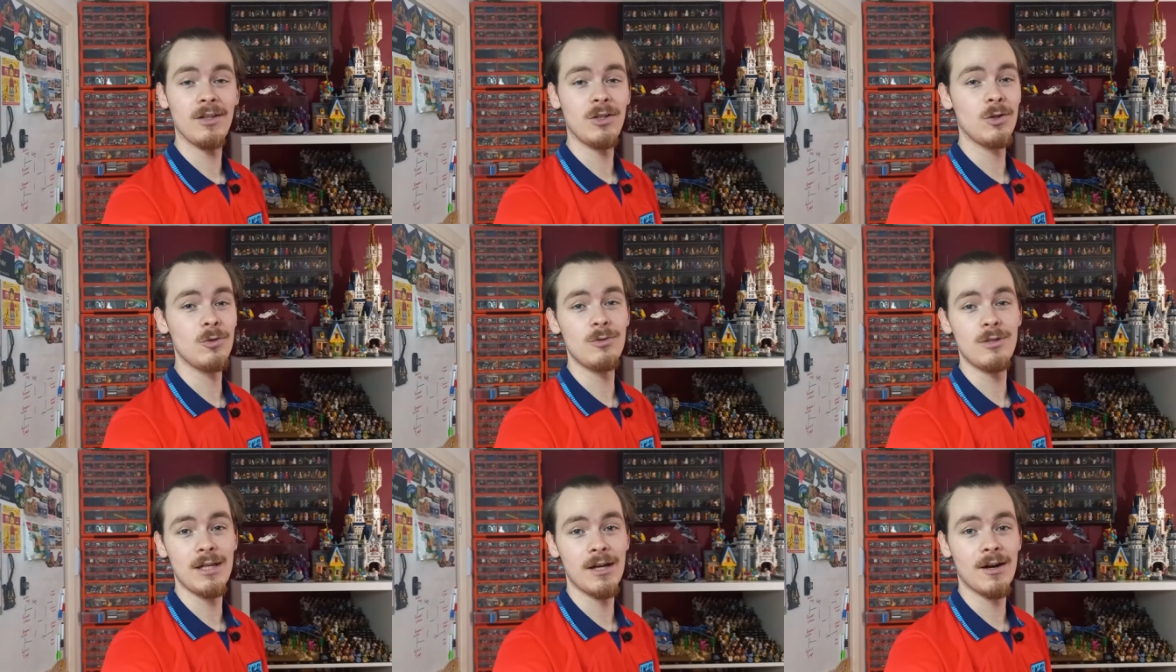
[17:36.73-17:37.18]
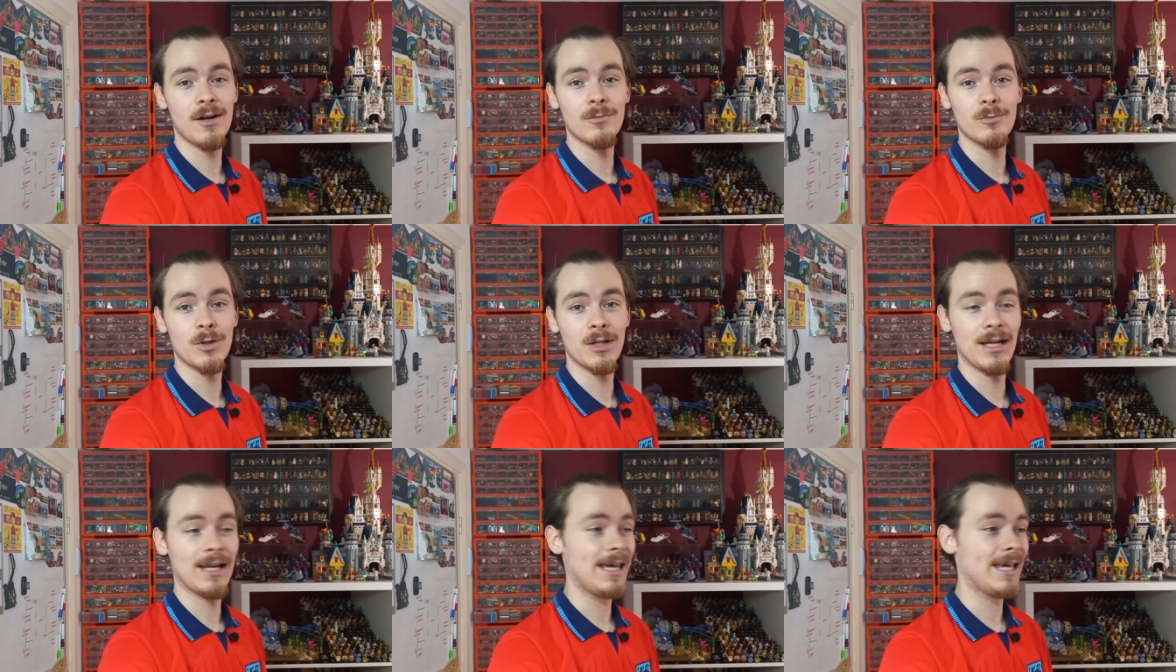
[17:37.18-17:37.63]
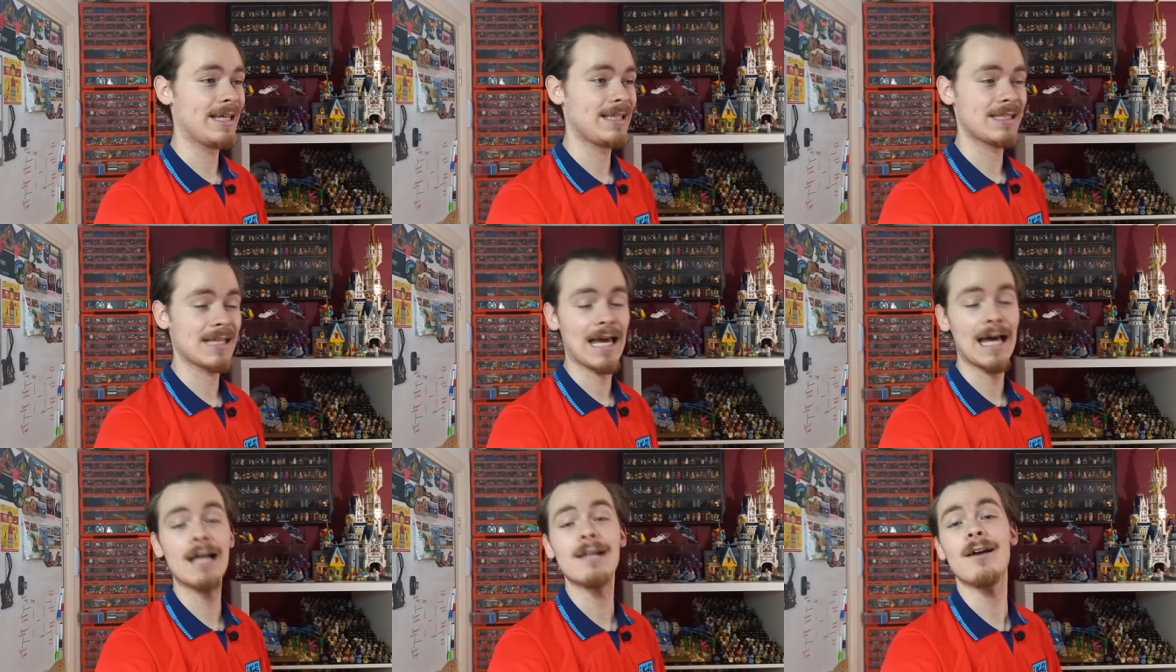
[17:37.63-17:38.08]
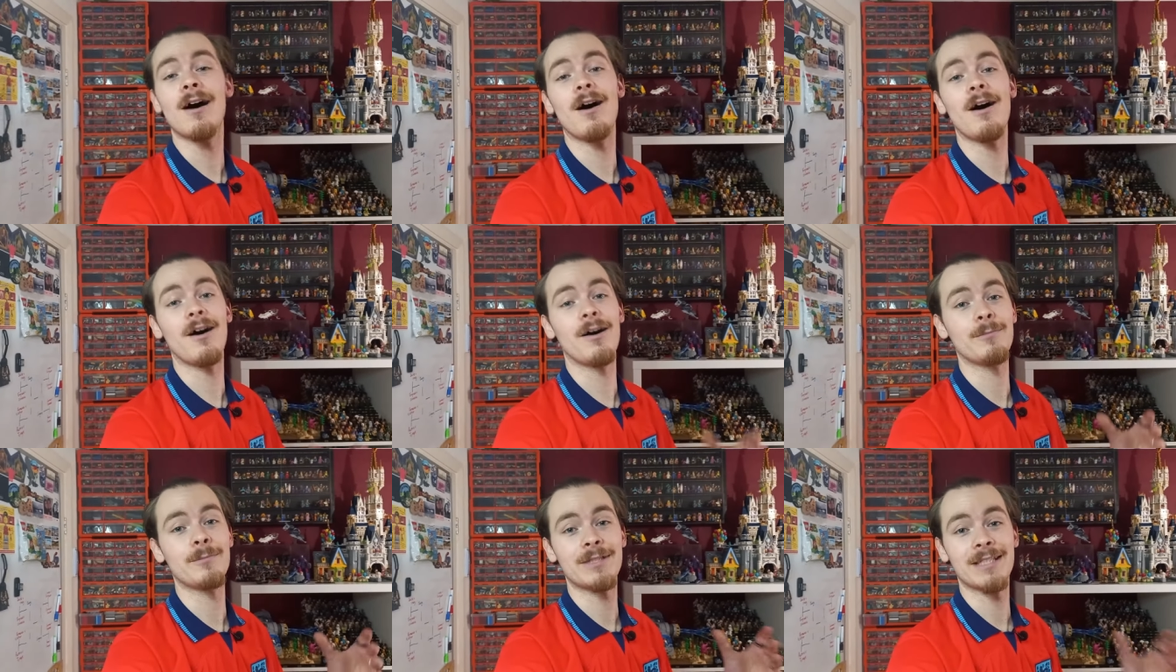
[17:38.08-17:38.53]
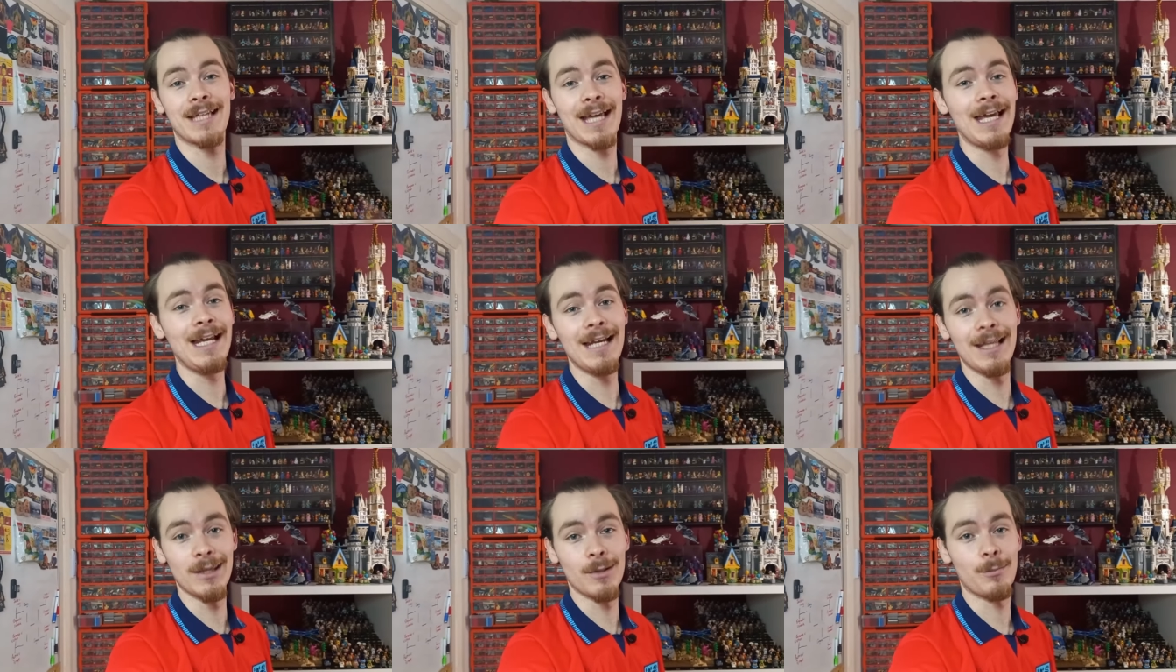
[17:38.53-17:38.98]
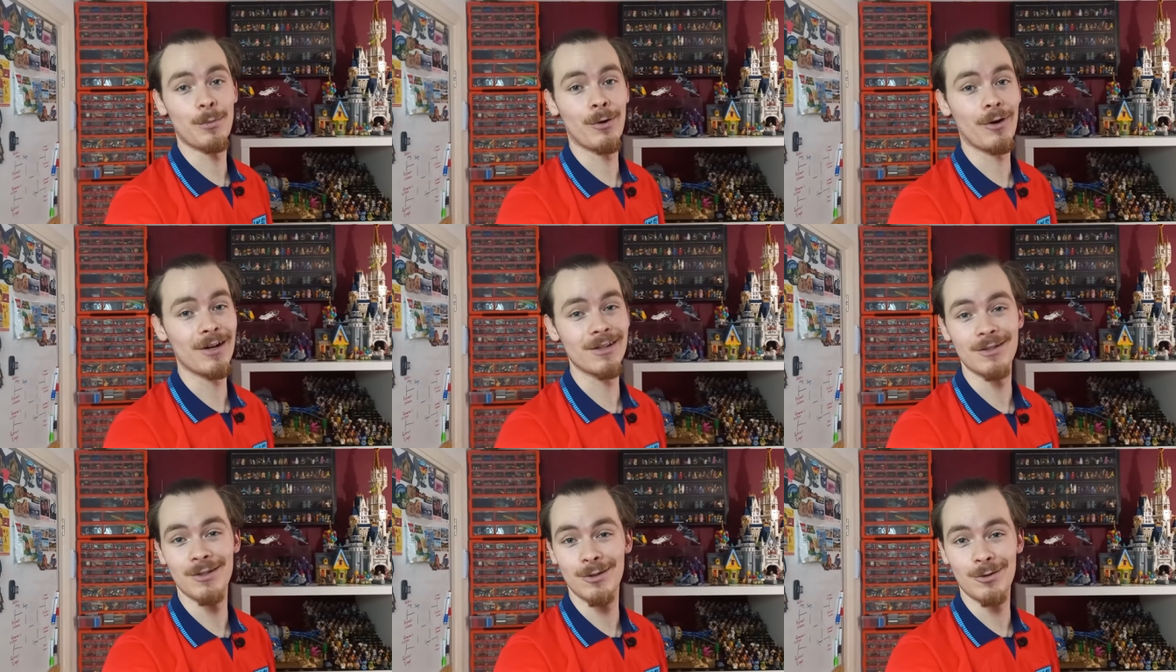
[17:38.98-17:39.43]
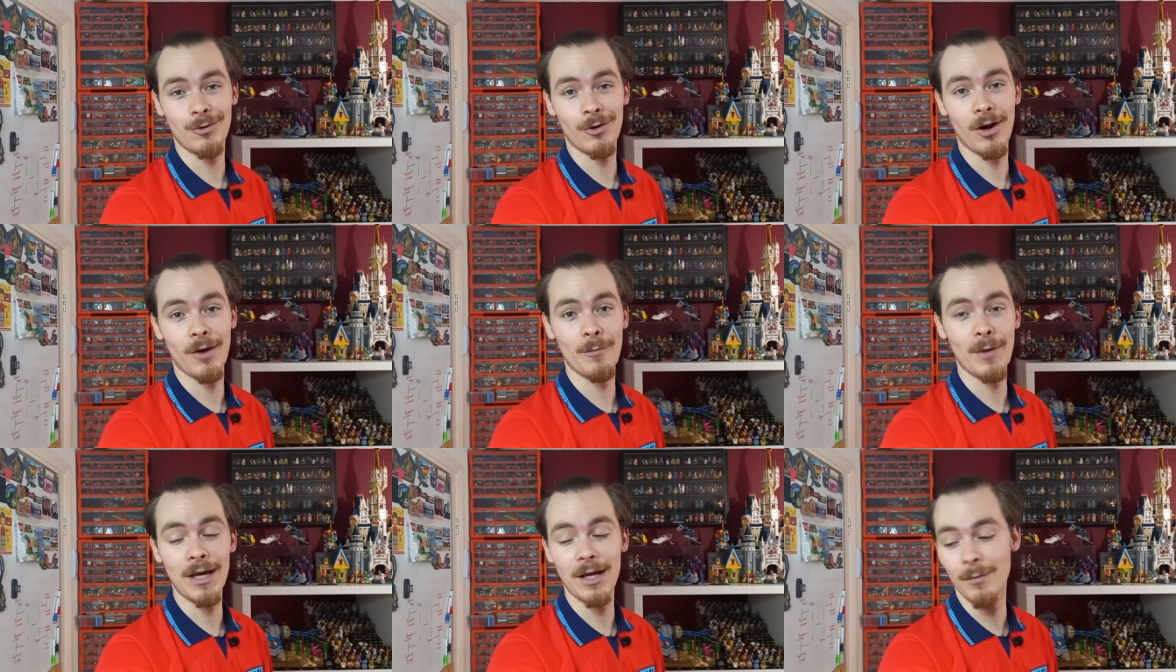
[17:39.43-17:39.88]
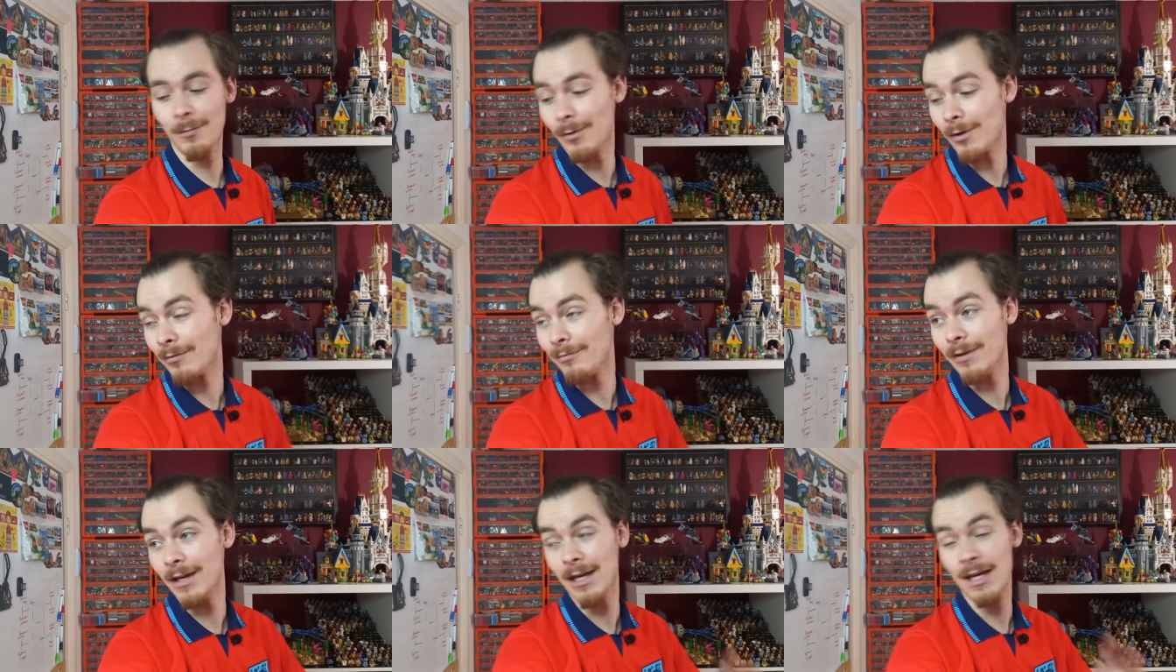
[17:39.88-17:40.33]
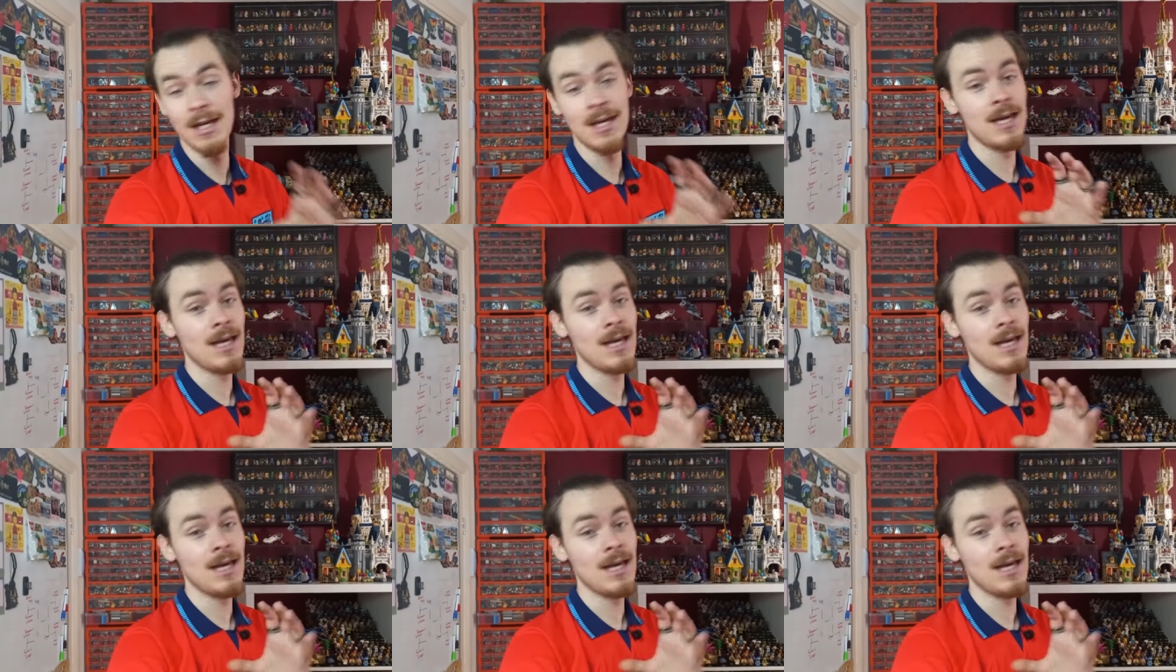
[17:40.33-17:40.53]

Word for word: used the arms and legs and are upscaling the price to try and make a profit.